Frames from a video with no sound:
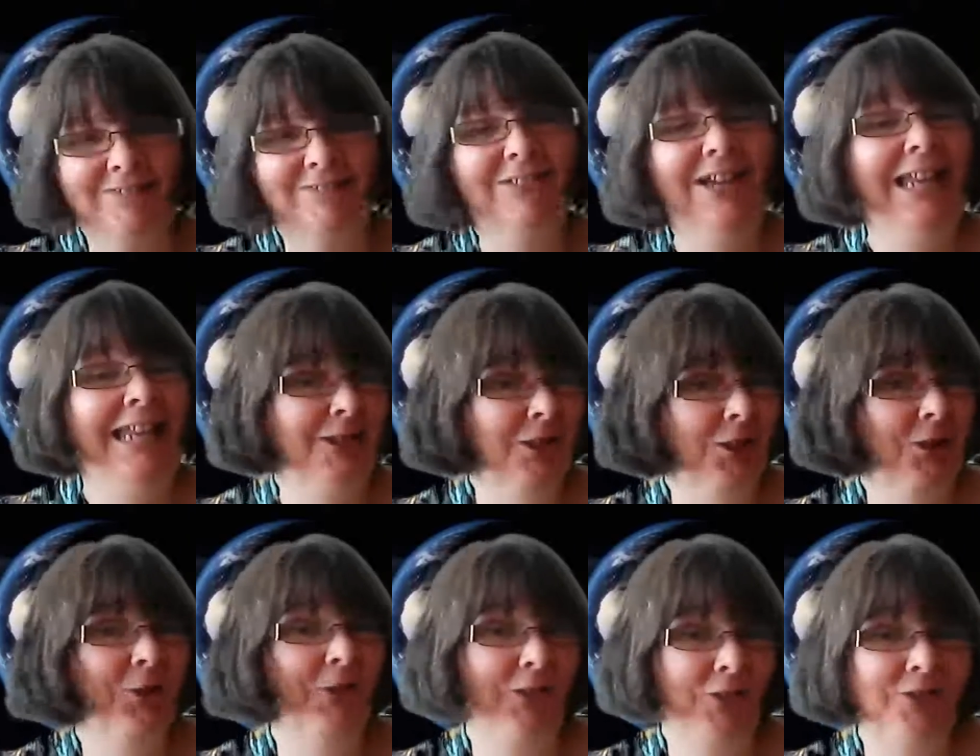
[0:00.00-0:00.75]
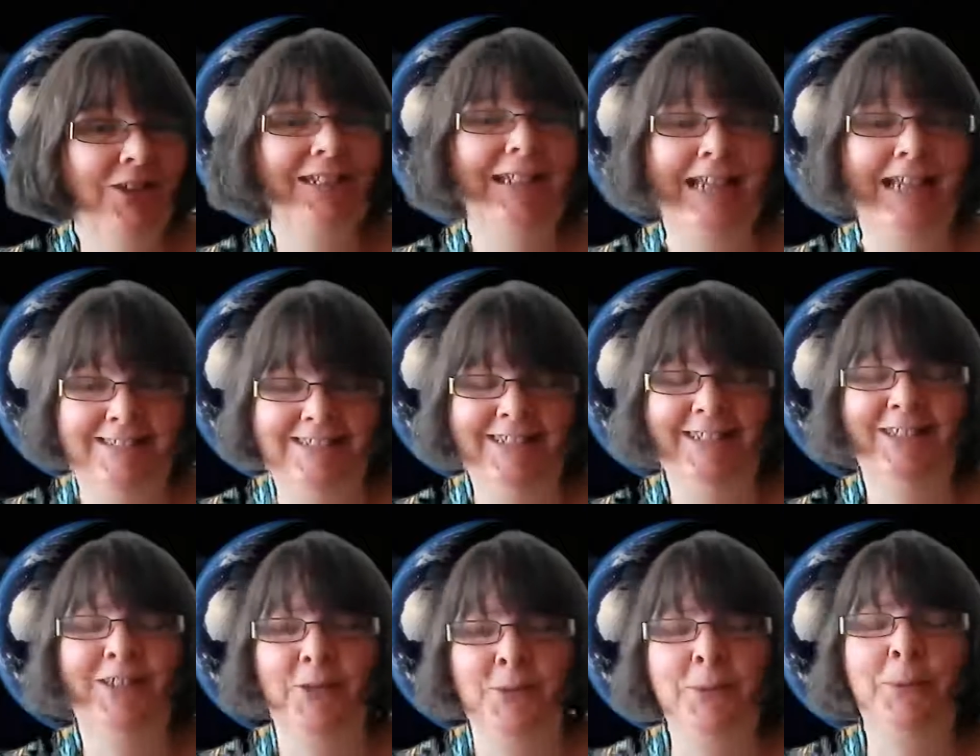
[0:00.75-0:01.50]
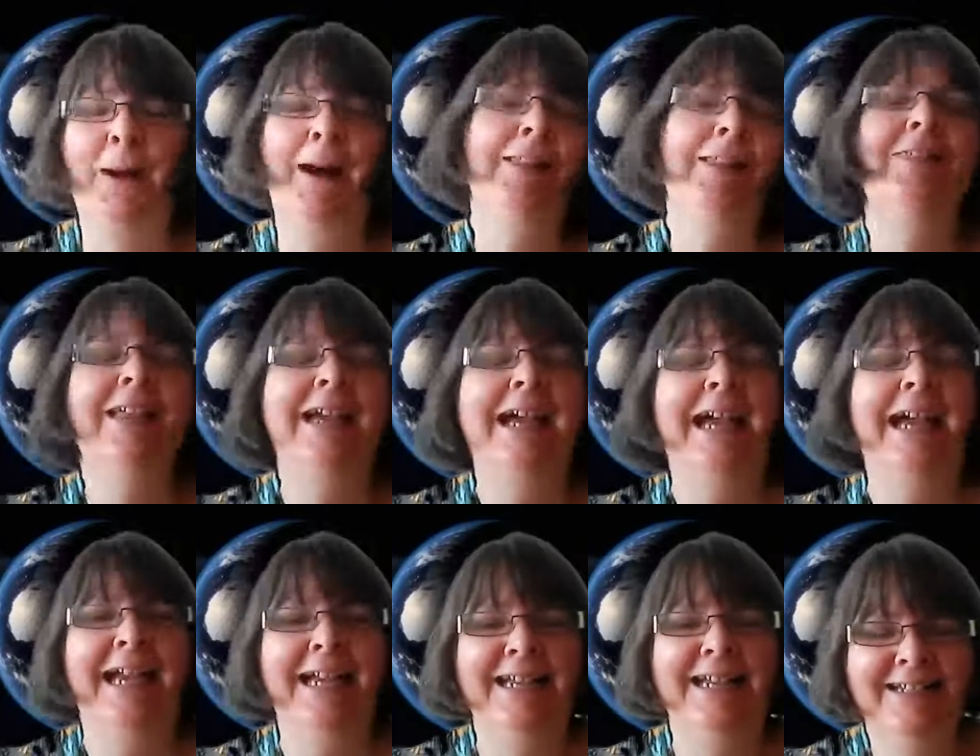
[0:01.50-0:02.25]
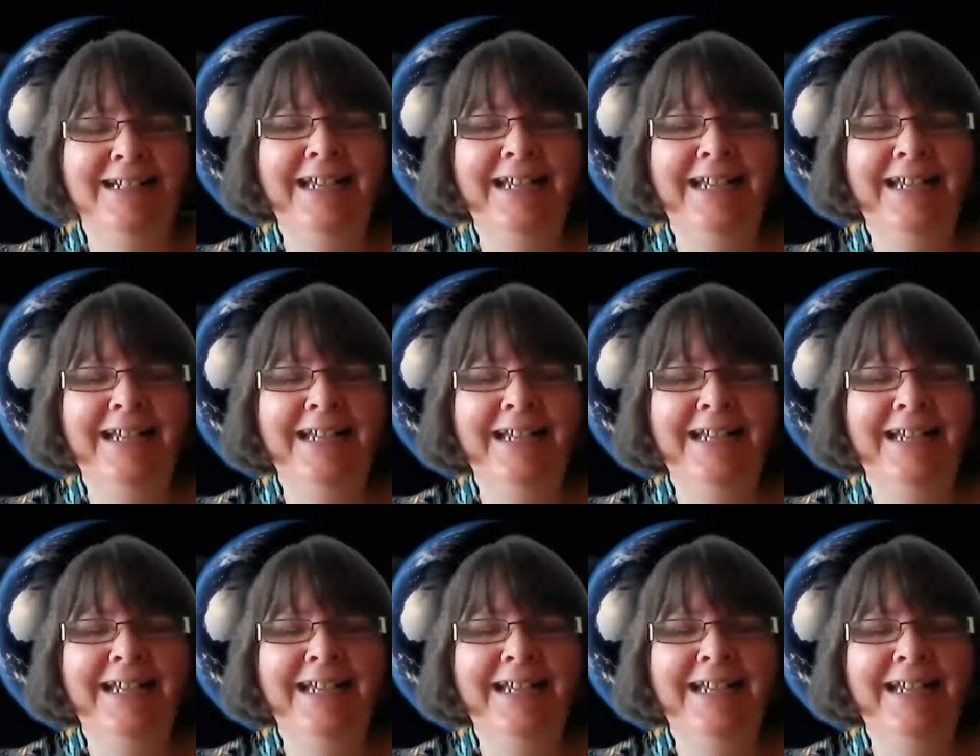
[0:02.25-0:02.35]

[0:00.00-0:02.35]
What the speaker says: a really good question. I see there's one there.